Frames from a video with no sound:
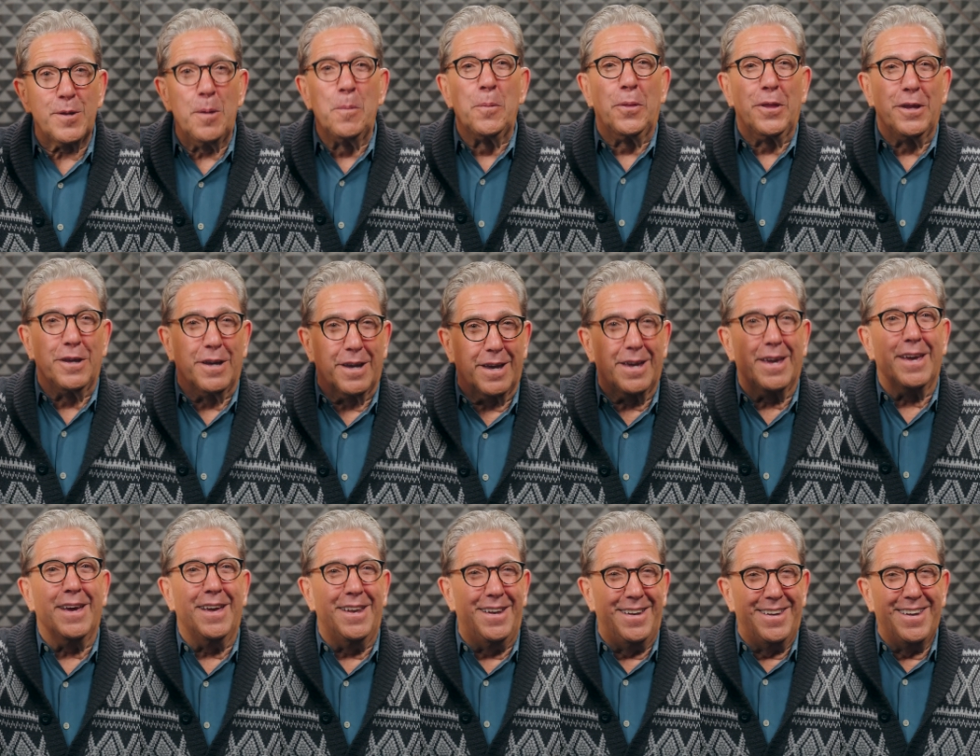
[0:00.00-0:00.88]
something
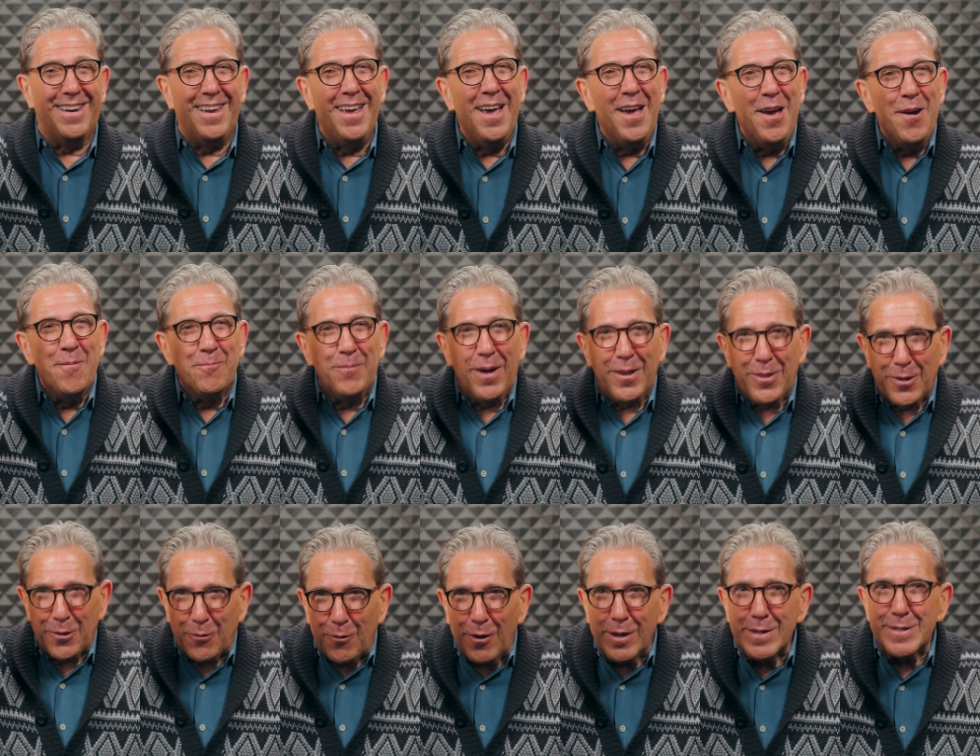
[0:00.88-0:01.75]
again by
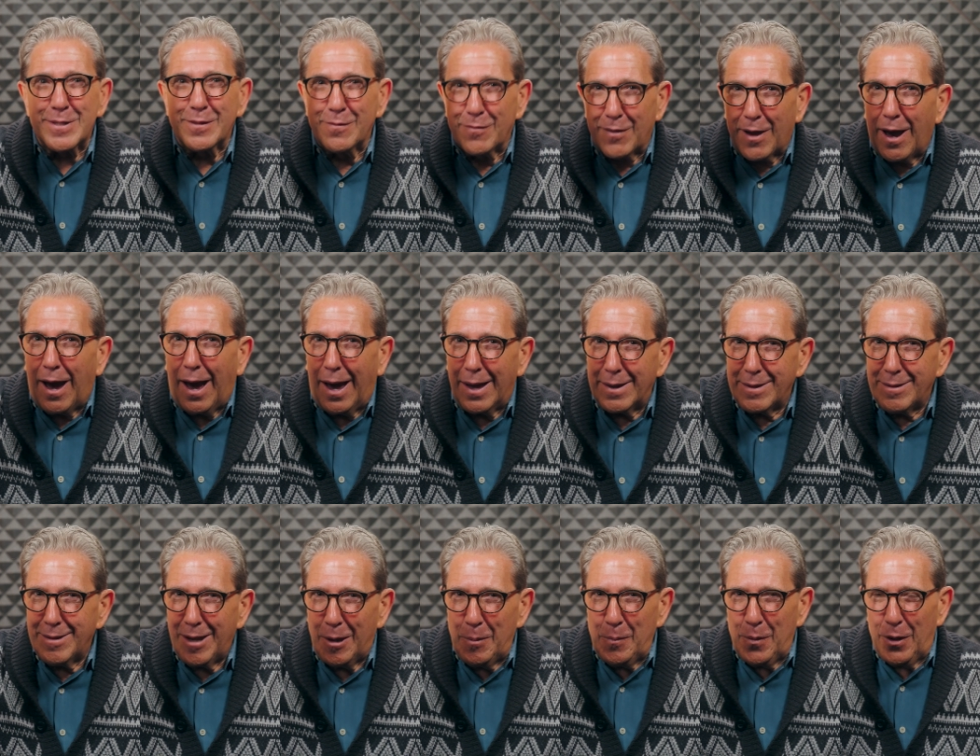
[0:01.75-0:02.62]
the grace of God.
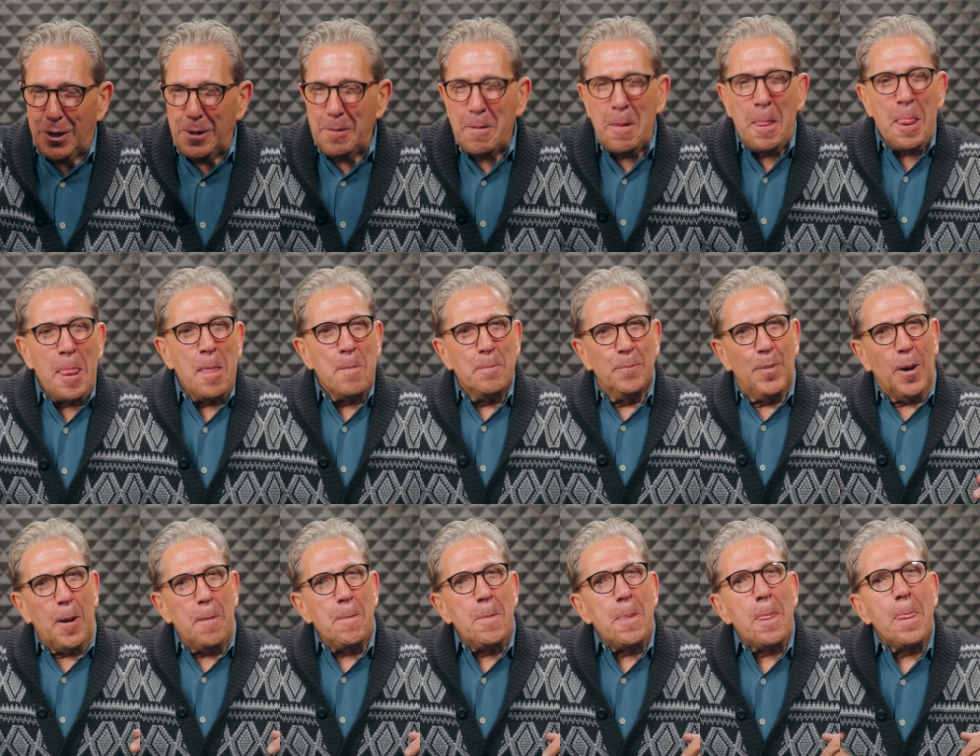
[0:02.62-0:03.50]
Amen.
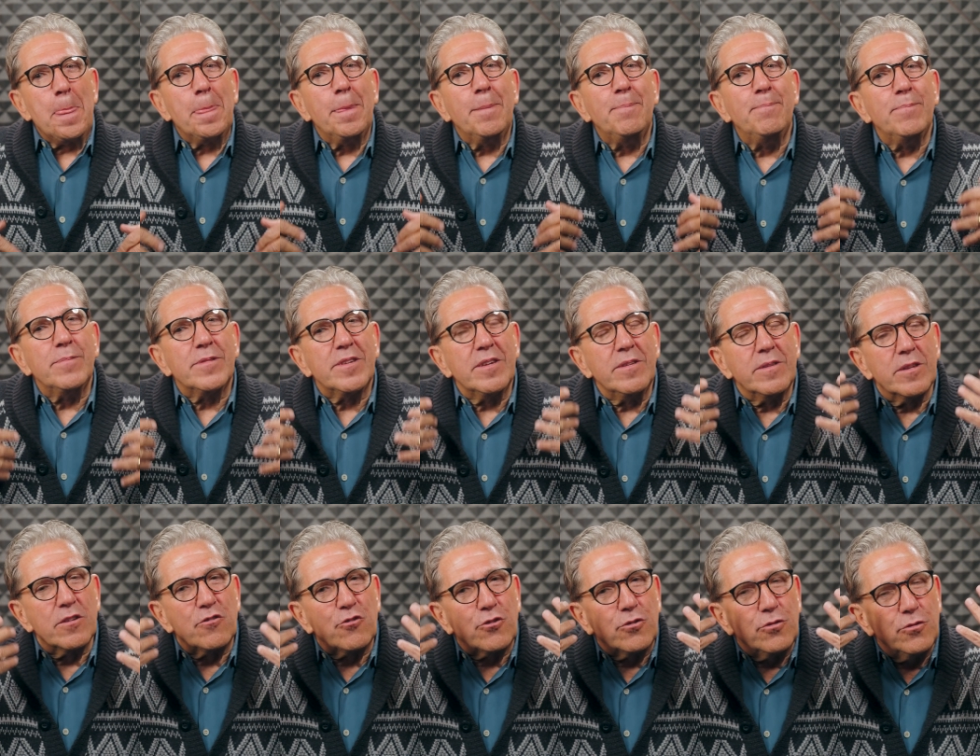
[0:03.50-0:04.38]
But mm, see
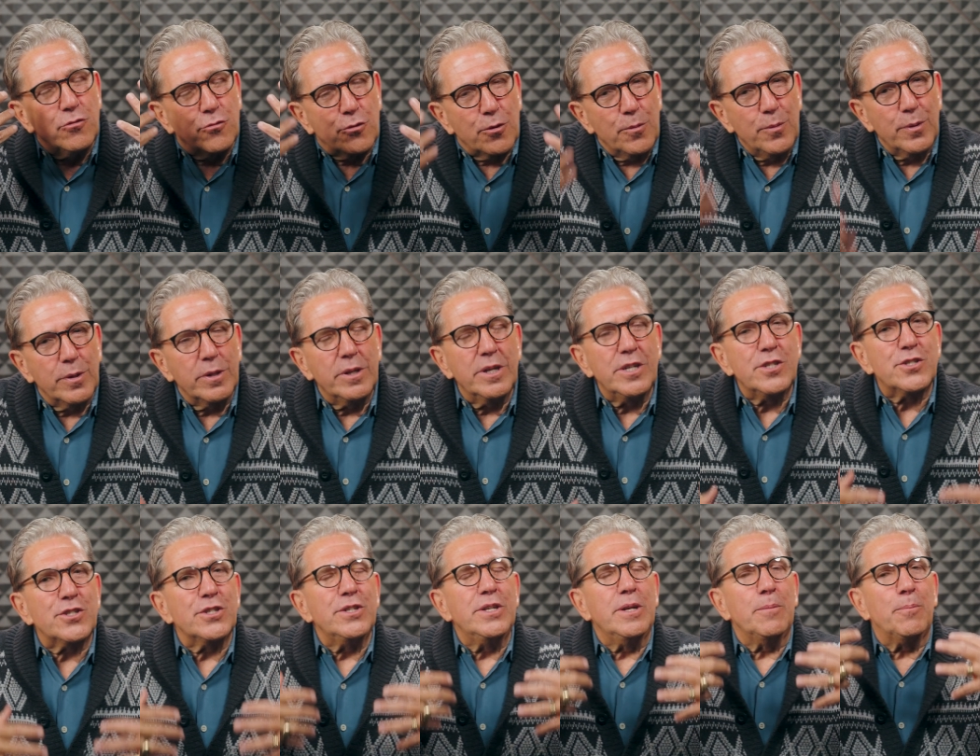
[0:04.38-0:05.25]
this
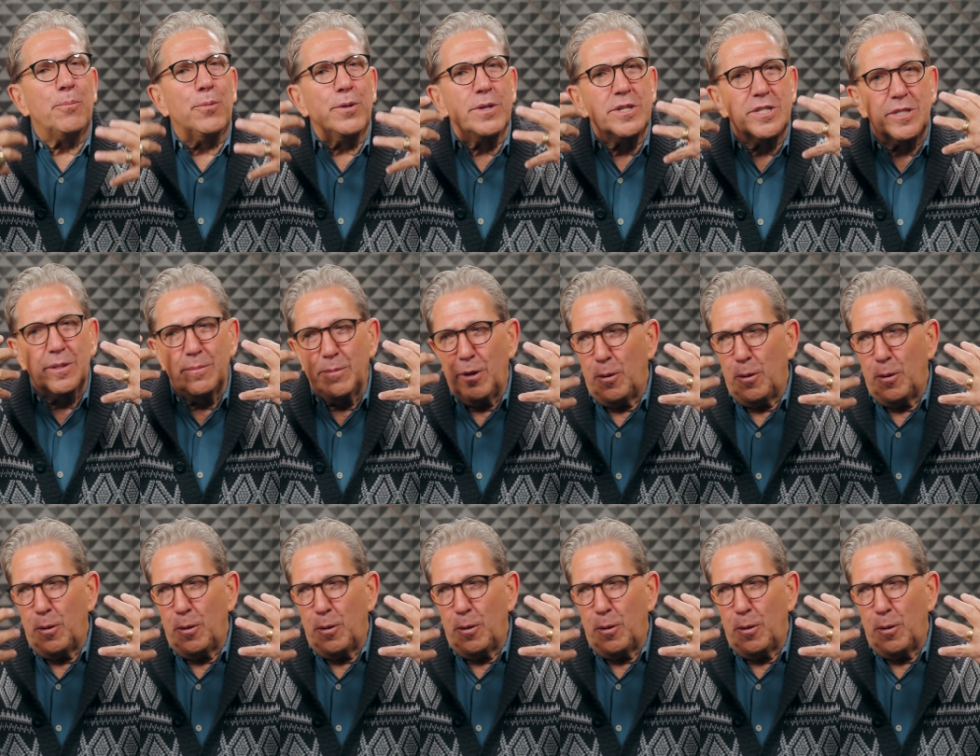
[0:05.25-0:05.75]
tribulation it brings